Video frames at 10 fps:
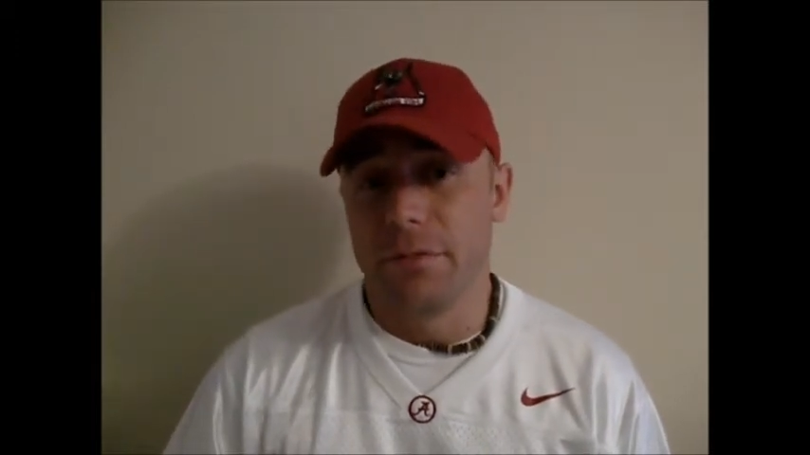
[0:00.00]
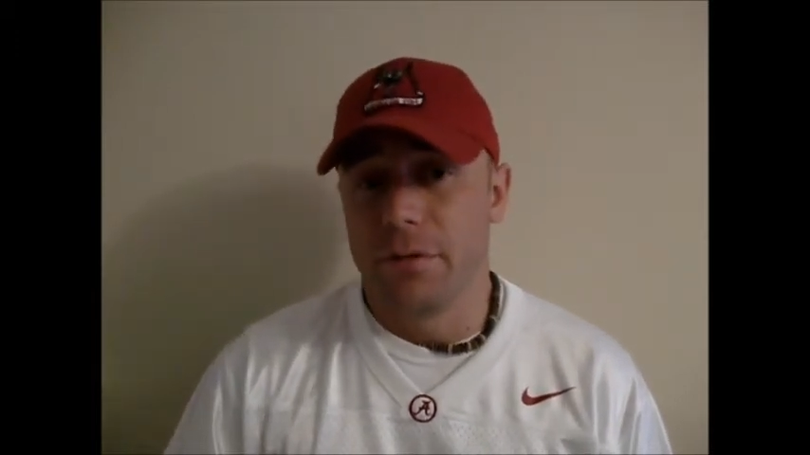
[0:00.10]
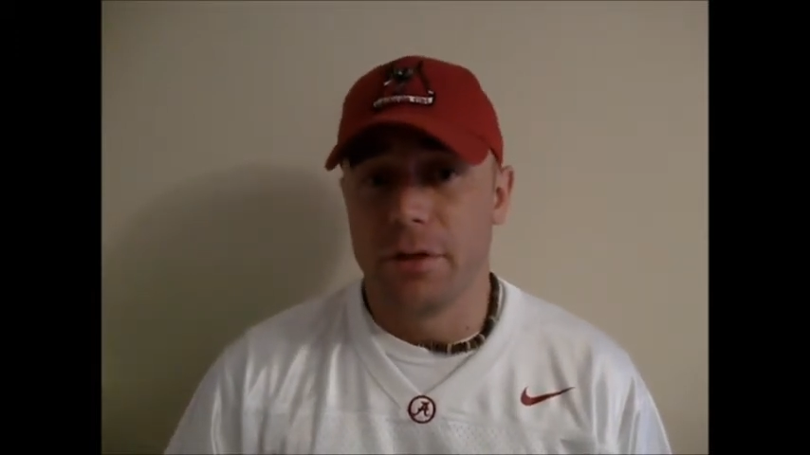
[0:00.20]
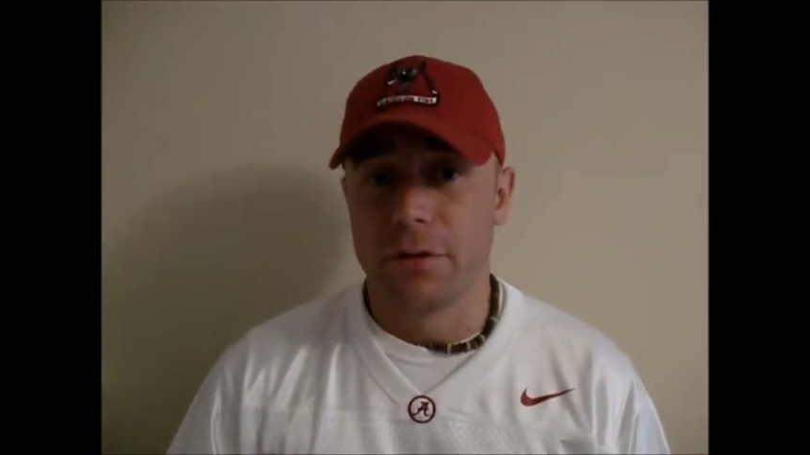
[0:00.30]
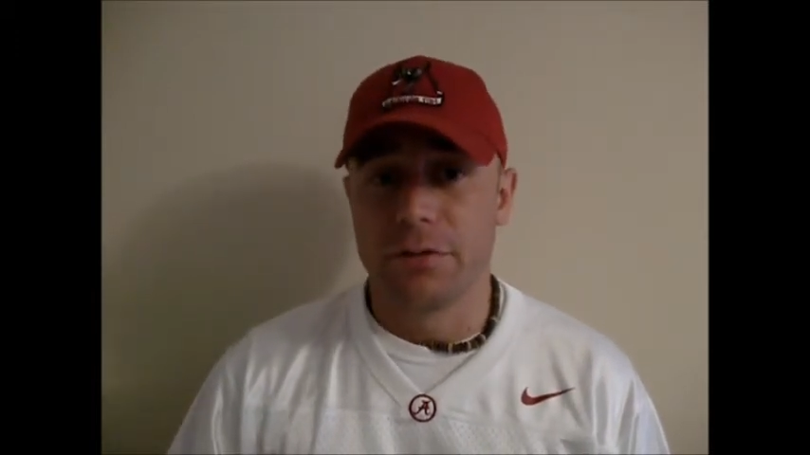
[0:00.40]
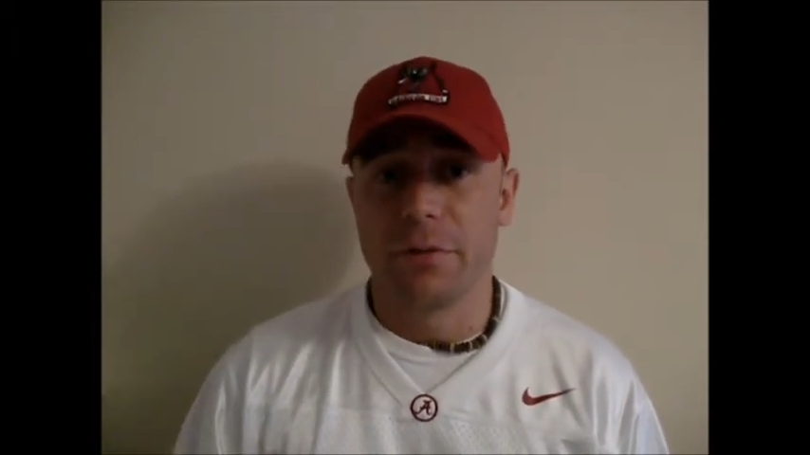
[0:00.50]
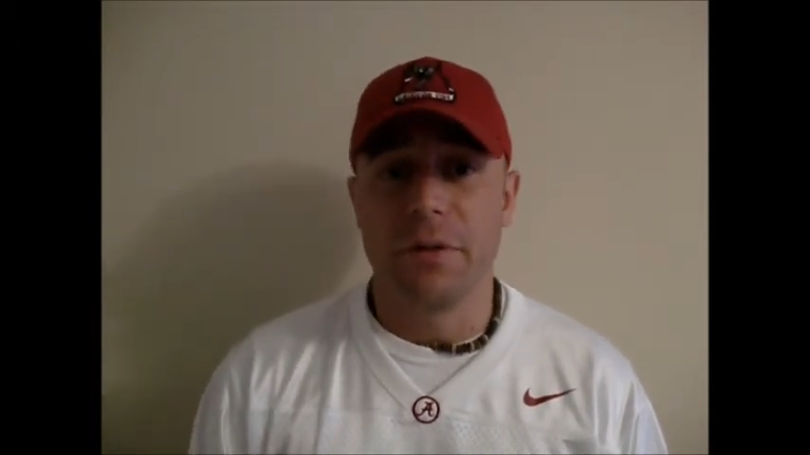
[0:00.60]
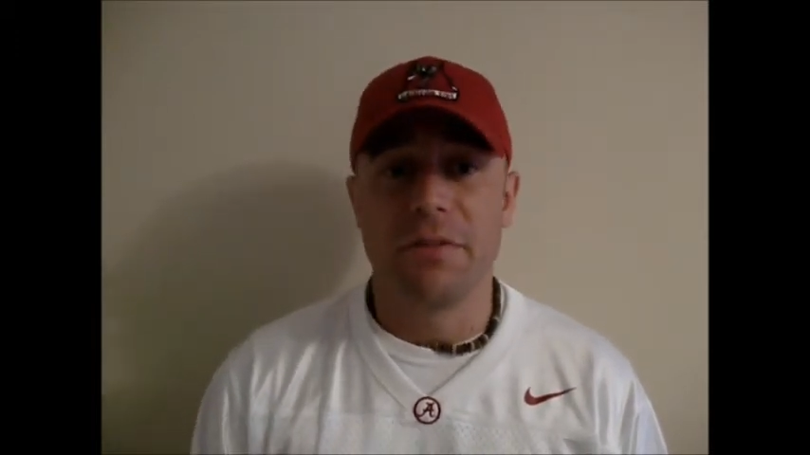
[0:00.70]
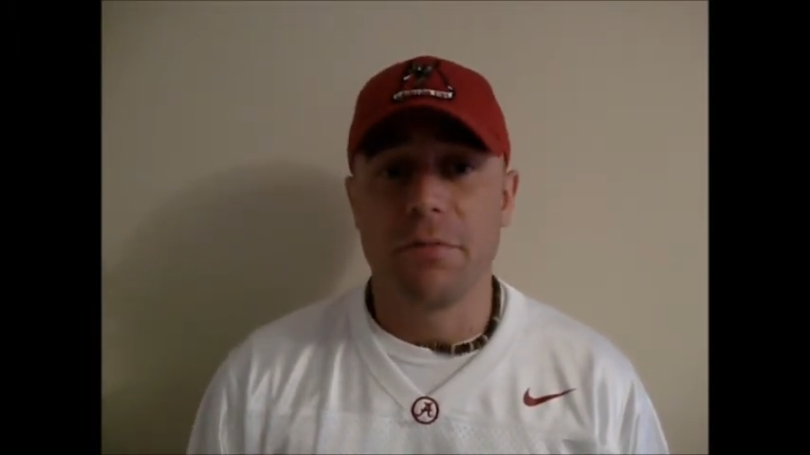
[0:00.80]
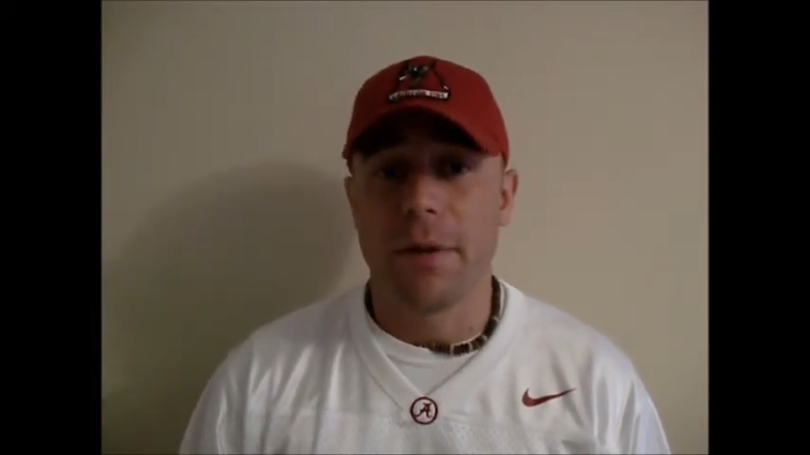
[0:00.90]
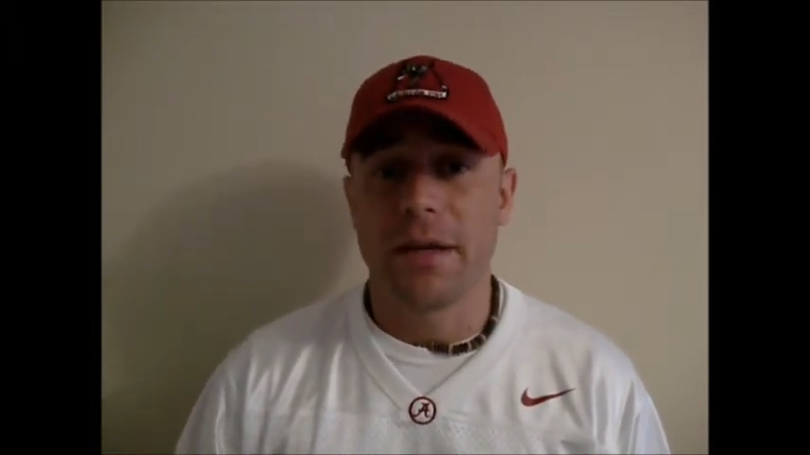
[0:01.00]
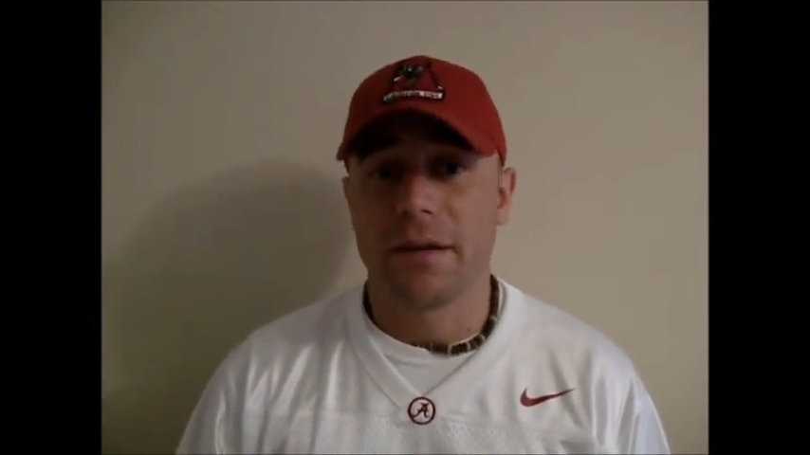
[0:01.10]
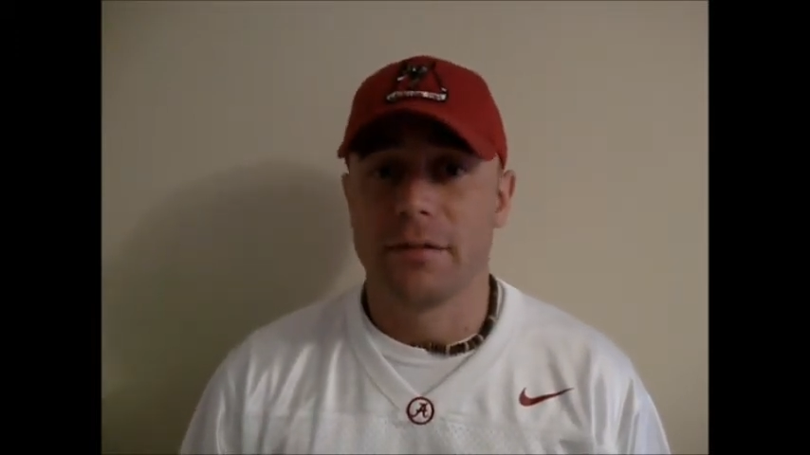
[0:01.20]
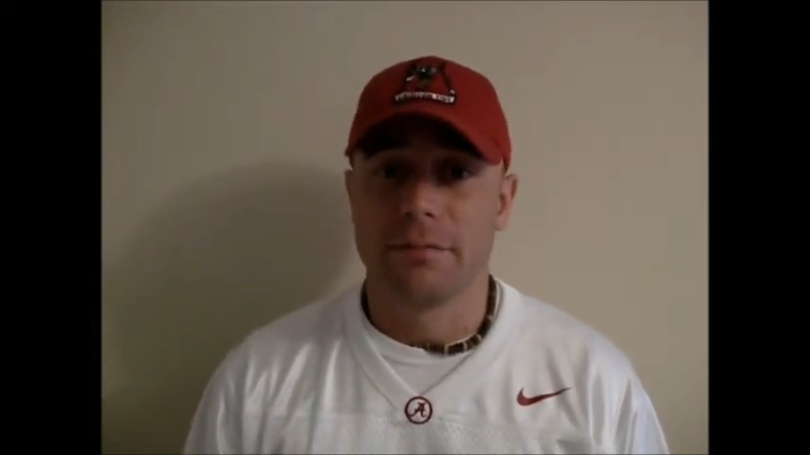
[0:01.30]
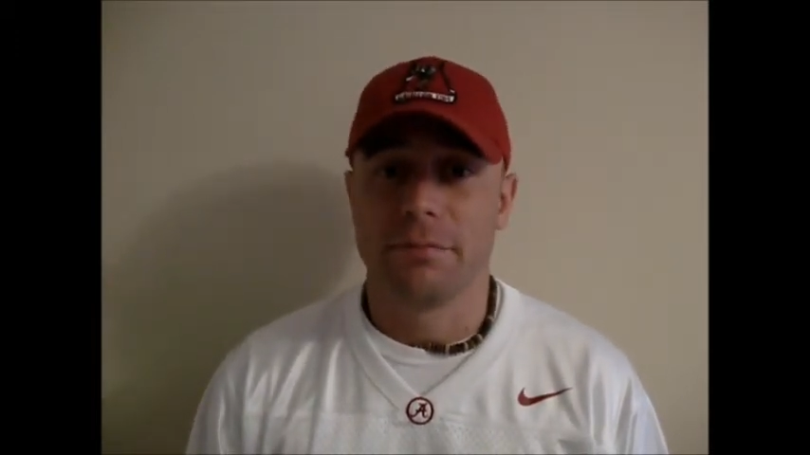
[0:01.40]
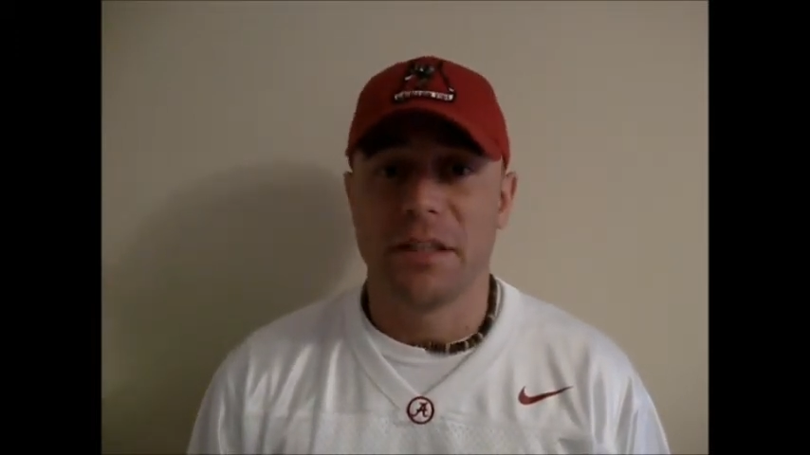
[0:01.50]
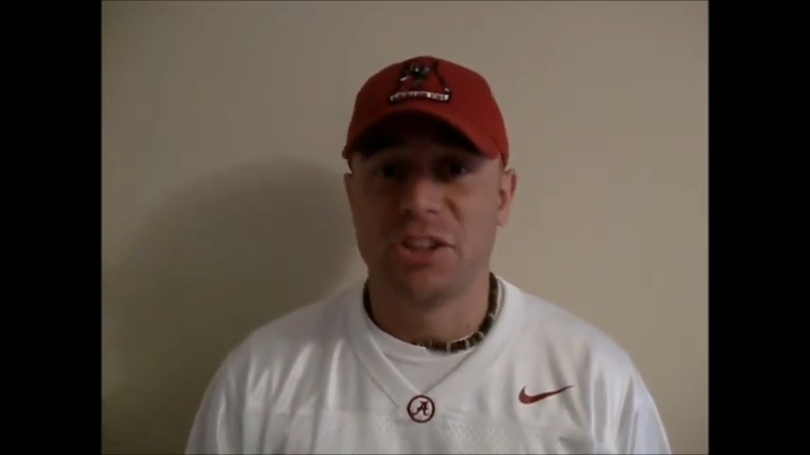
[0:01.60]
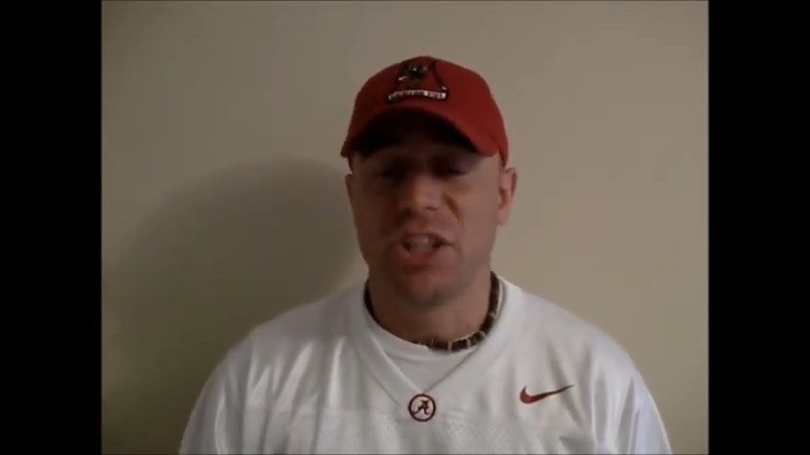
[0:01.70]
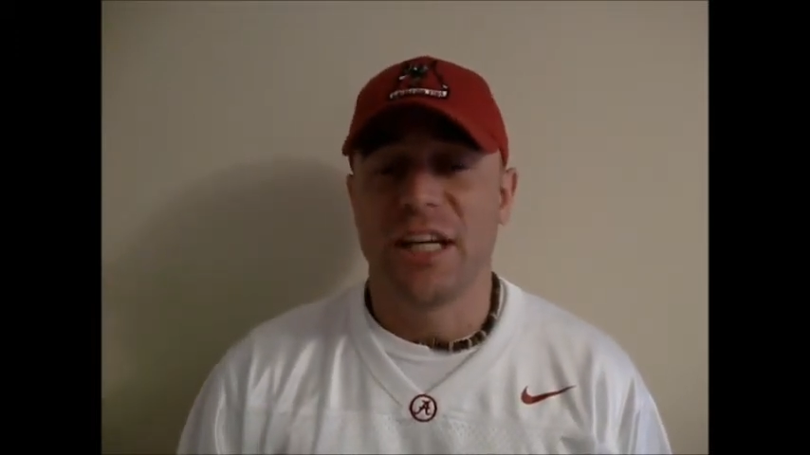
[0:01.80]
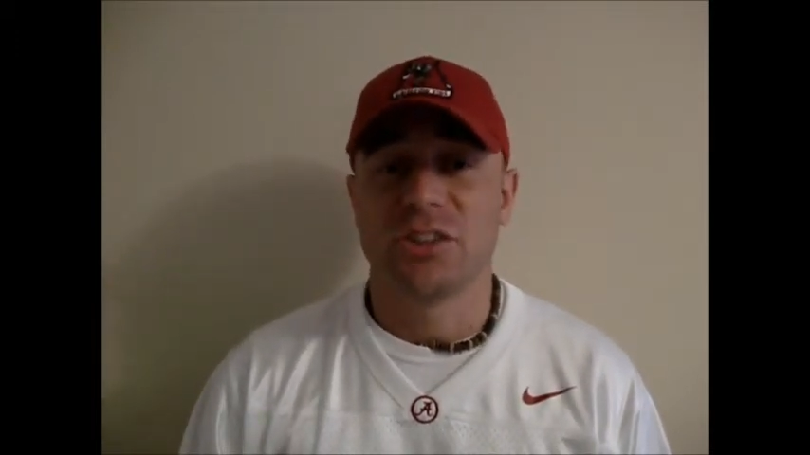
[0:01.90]
you know, to even make a
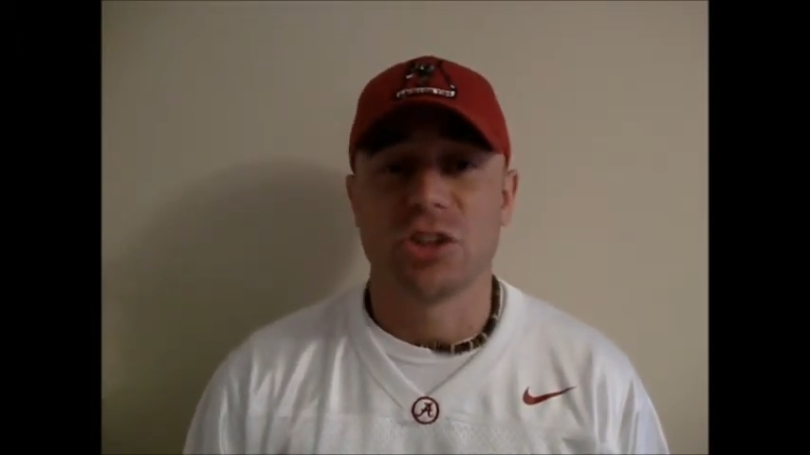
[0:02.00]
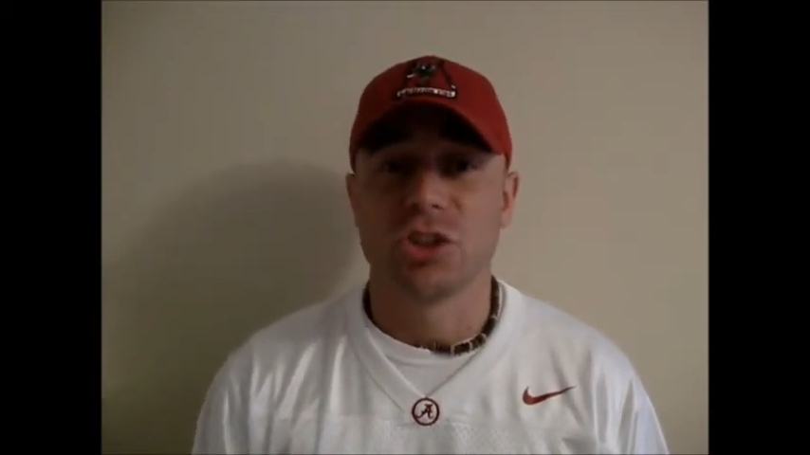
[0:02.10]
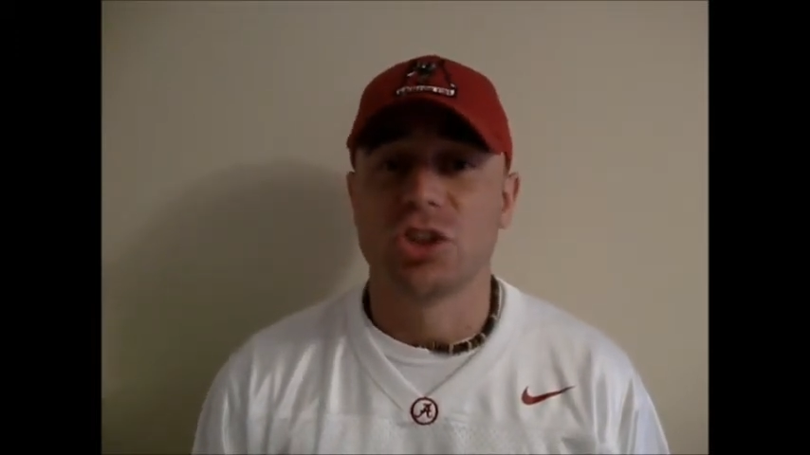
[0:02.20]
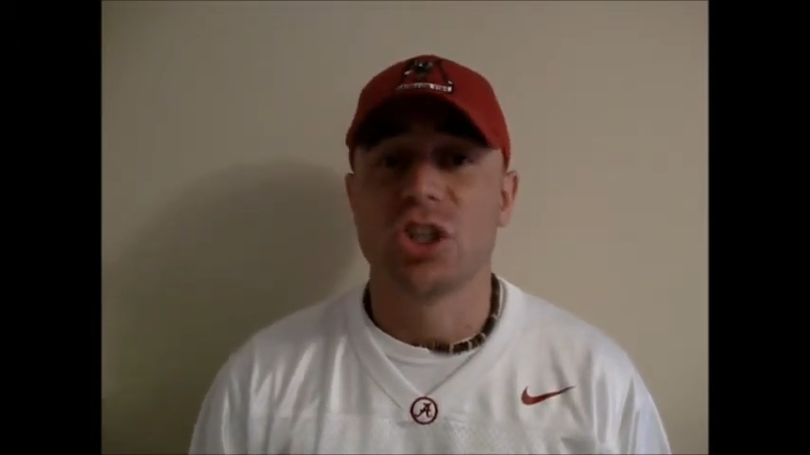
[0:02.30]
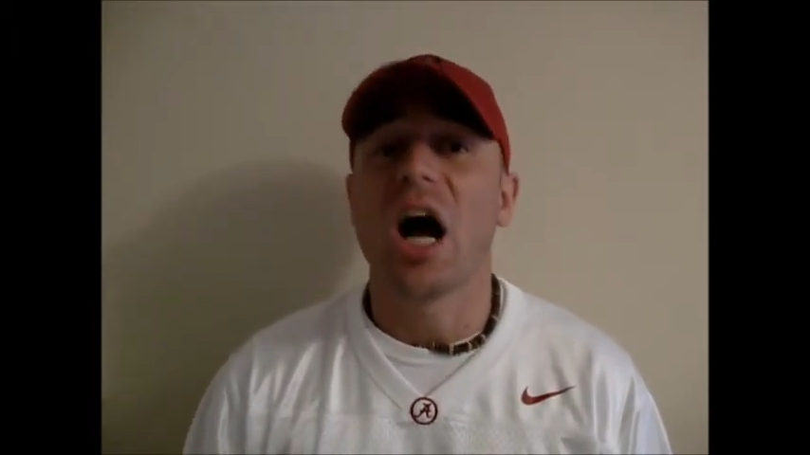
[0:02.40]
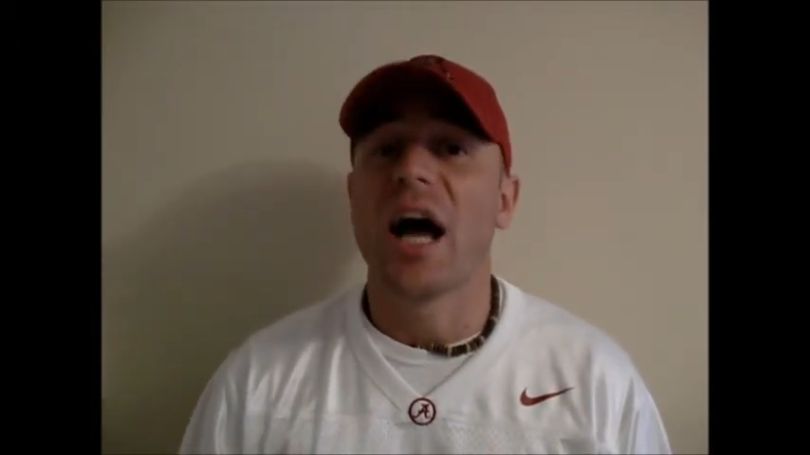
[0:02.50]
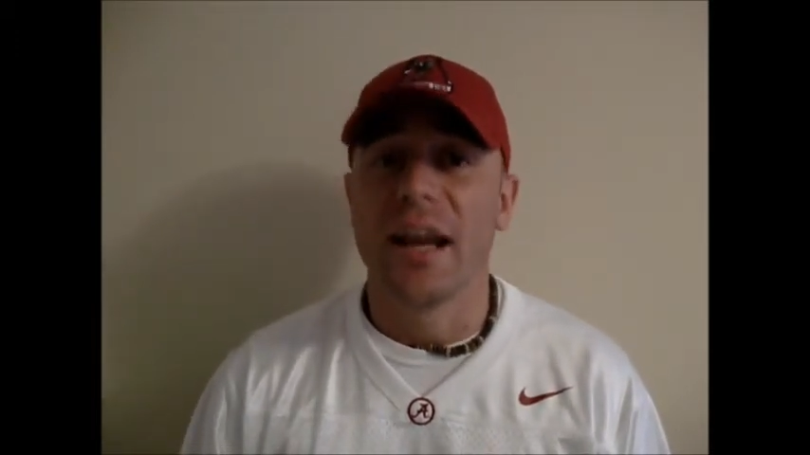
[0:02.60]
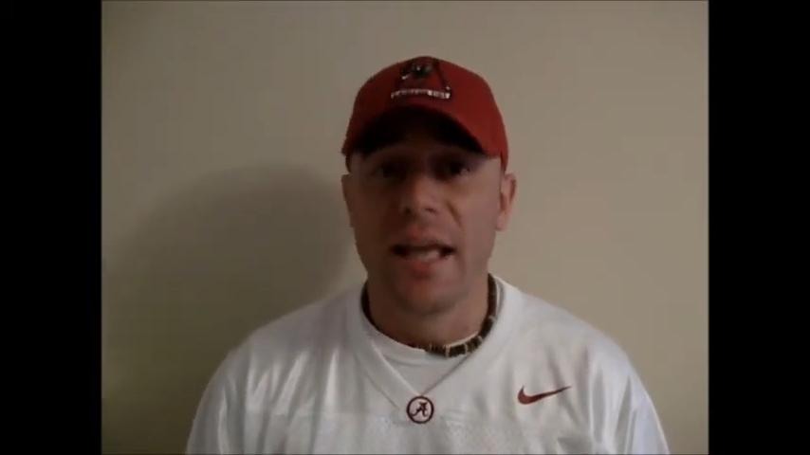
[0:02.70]
chance or a shot